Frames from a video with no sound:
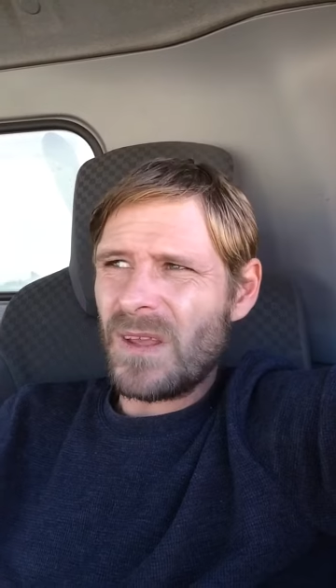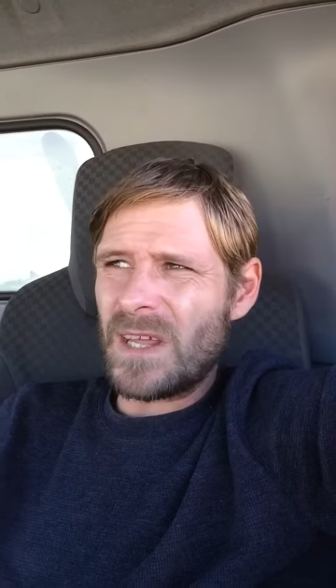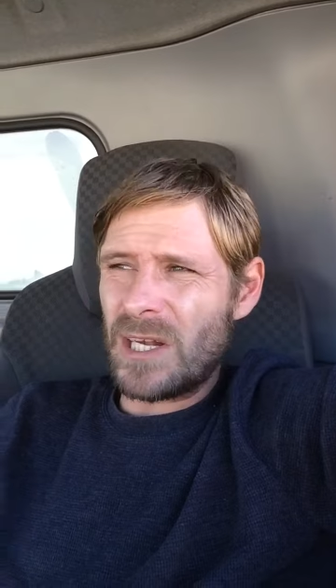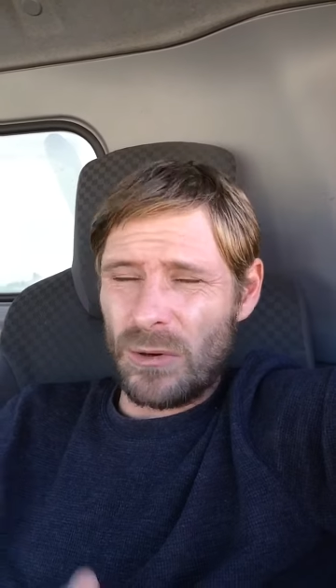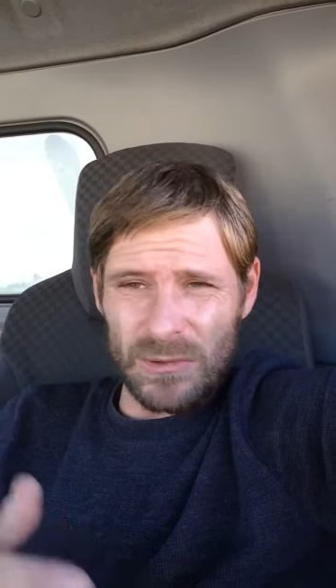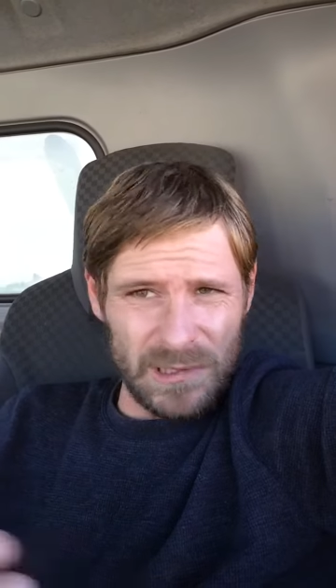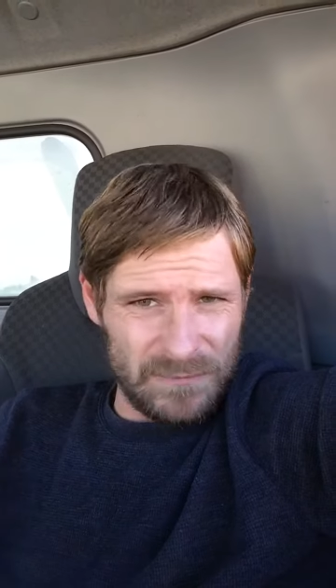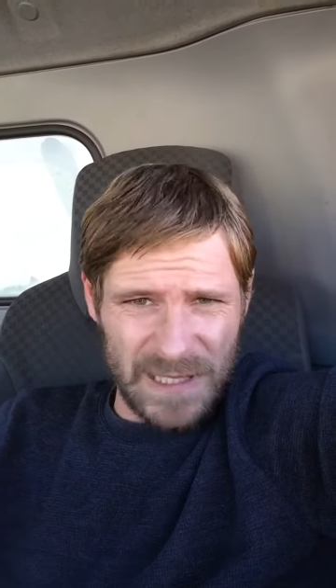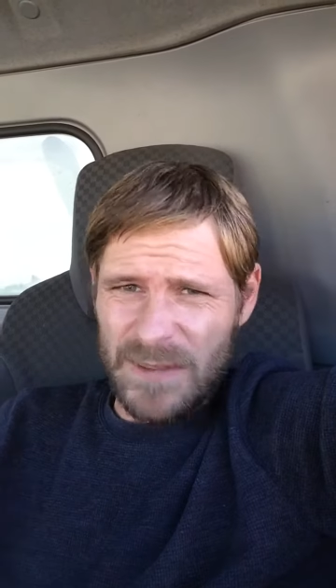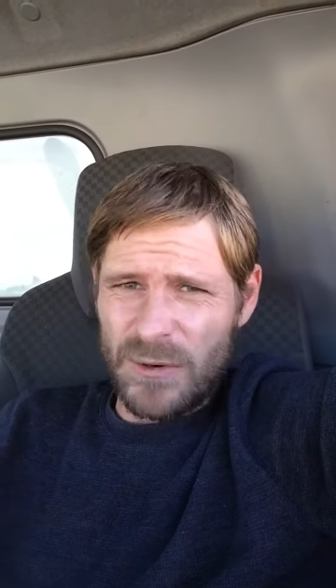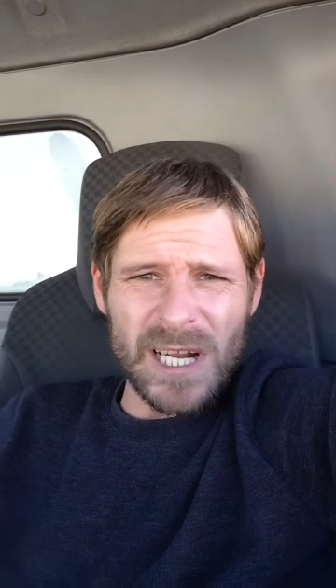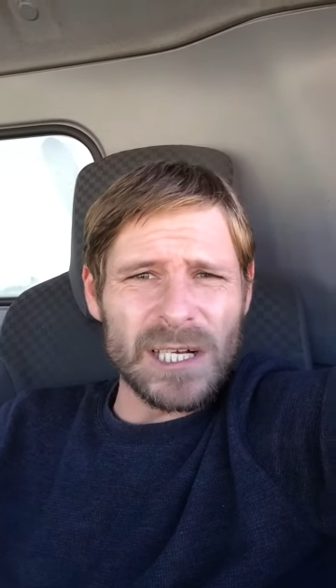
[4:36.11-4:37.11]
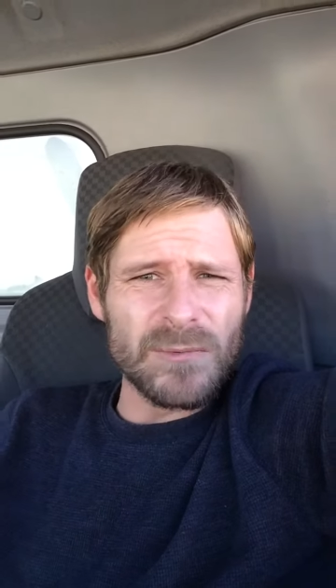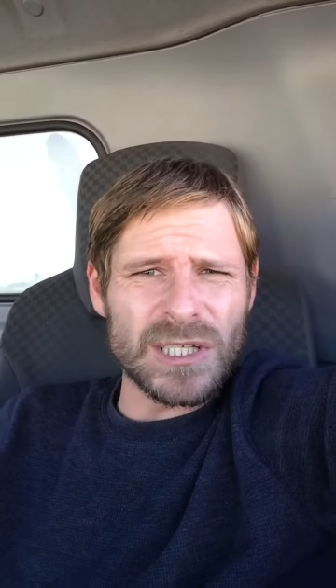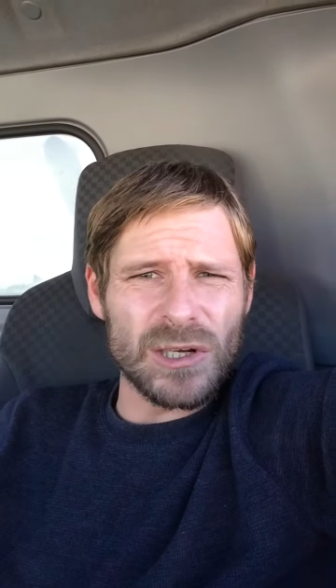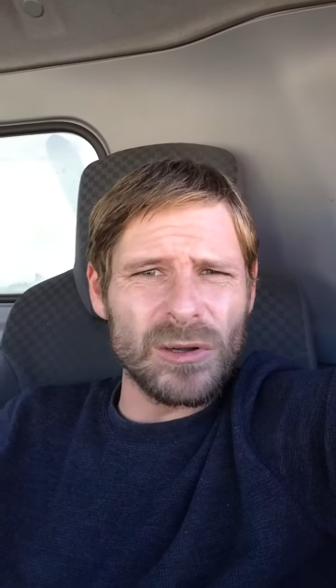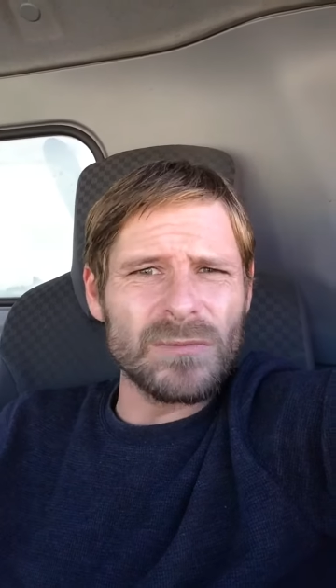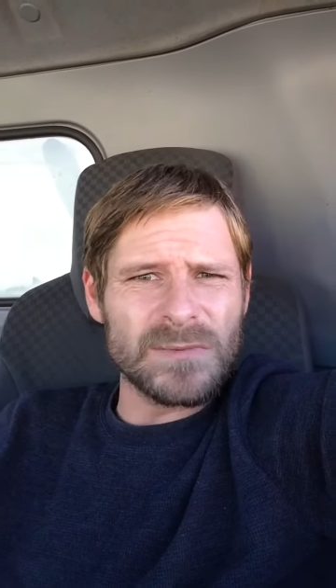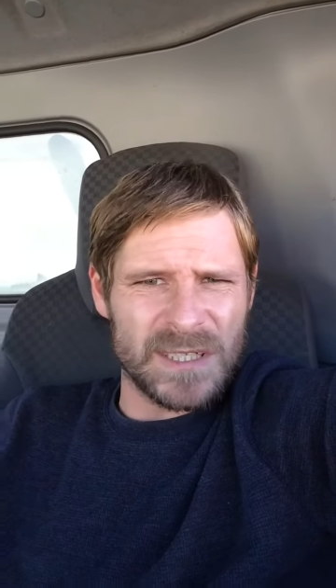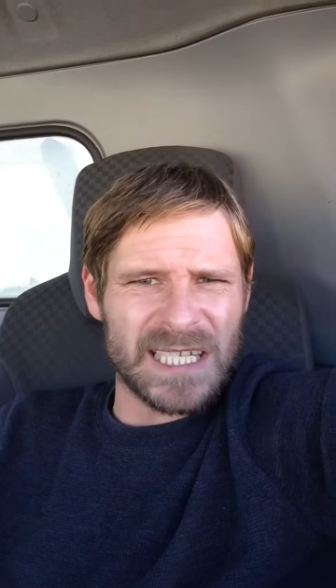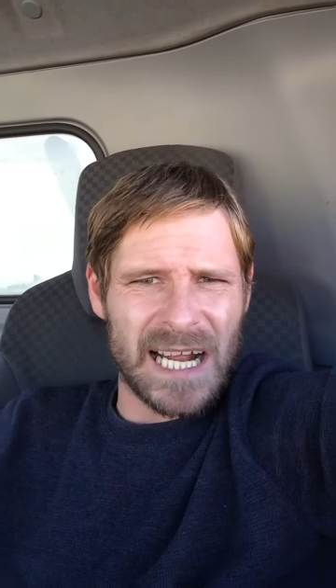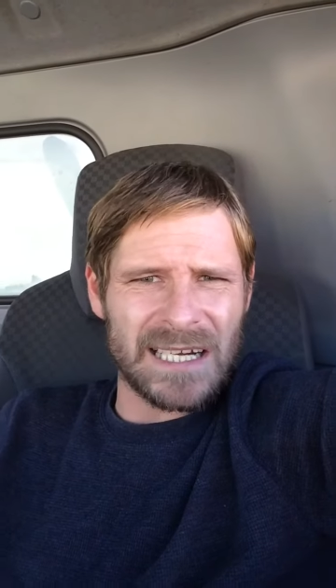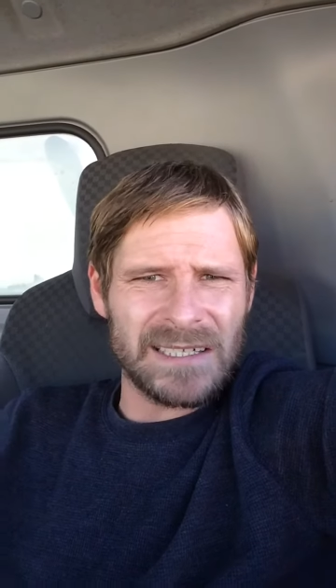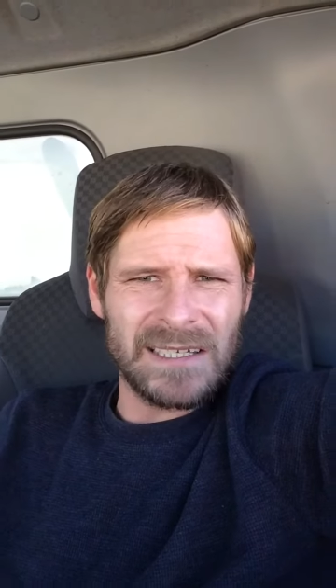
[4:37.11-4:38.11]
they don't let the real result
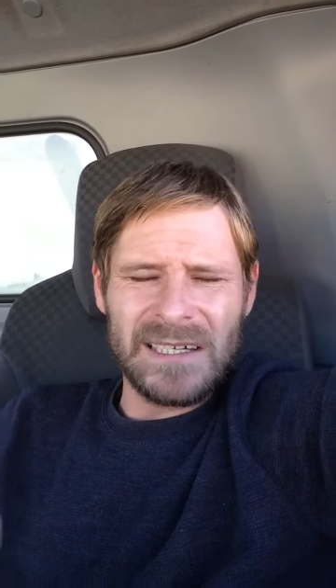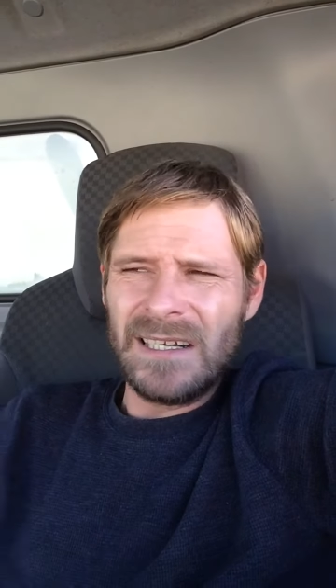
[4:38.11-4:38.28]
stand,